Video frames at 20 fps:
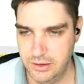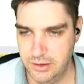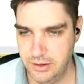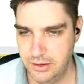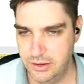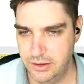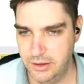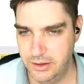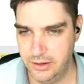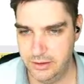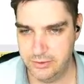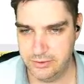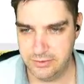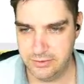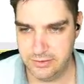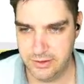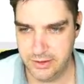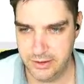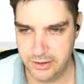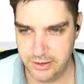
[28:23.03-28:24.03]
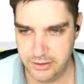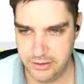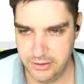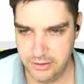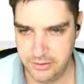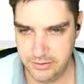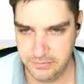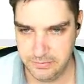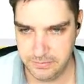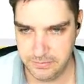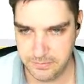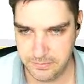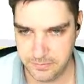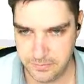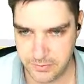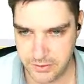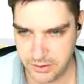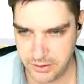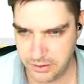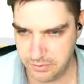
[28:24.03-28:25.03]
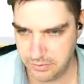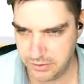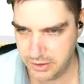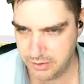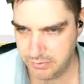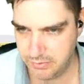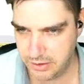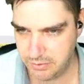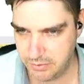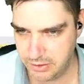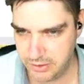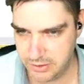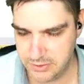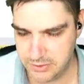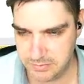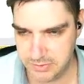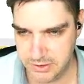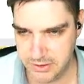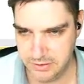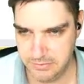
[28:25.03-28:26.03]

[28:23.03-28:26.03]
And instead, we can even get rid of this bit.